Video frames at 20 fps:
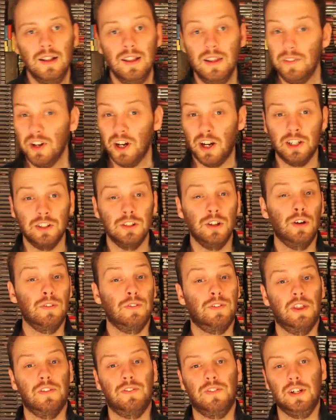Living on your
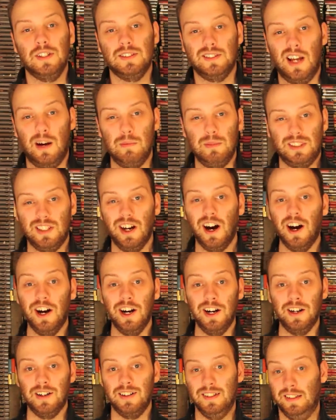own for the first time is
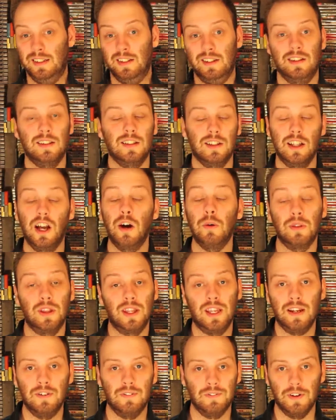hard and
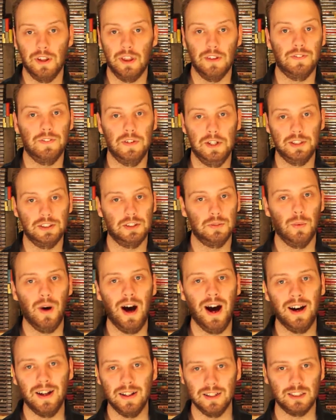lonely for the first
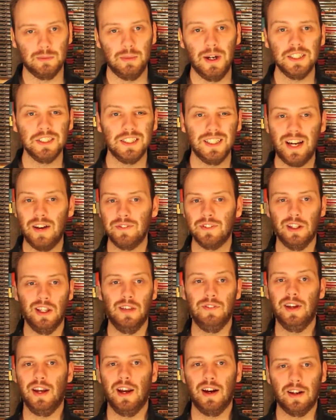while, especially after
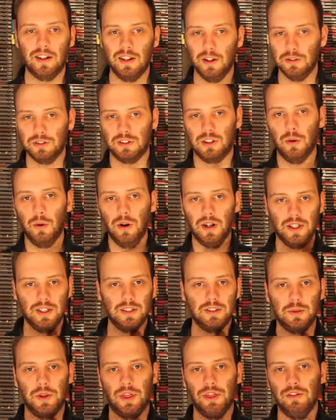living in close
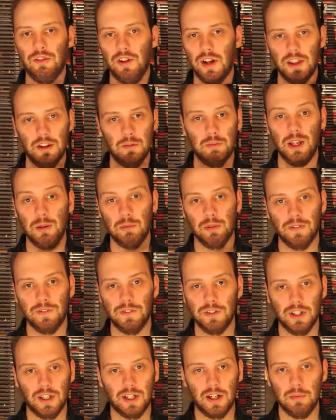quarters with 3 other people
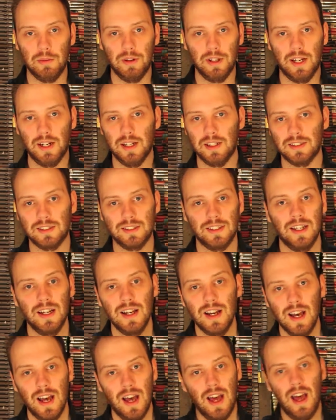for a couple of years.
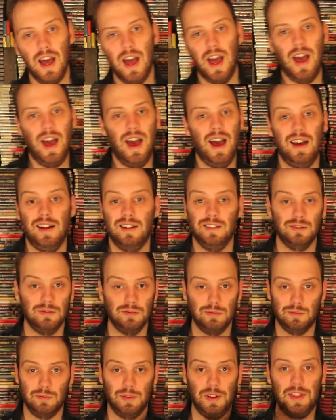
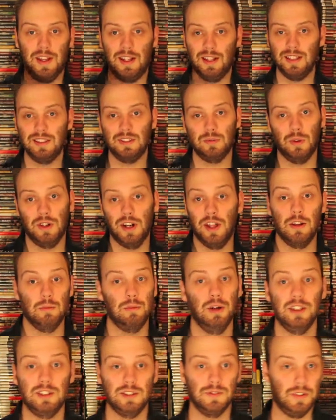And with at least one other
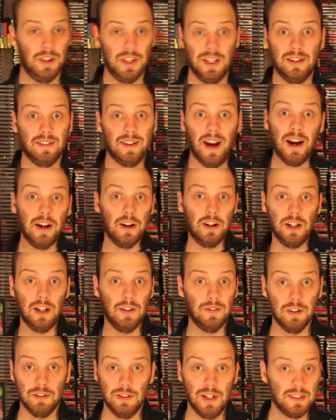person for the entirety
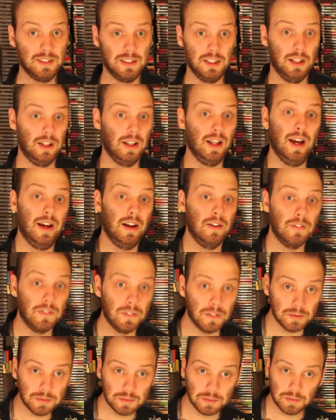of the rest of your
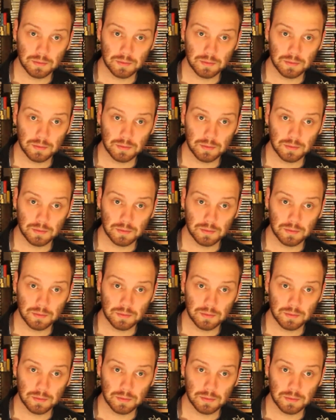life.